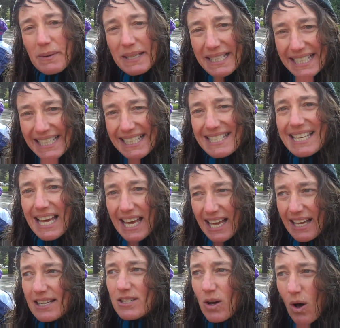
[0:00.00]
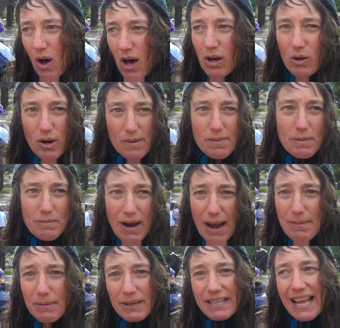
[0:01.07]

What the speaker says: We need to end all corporate bribery,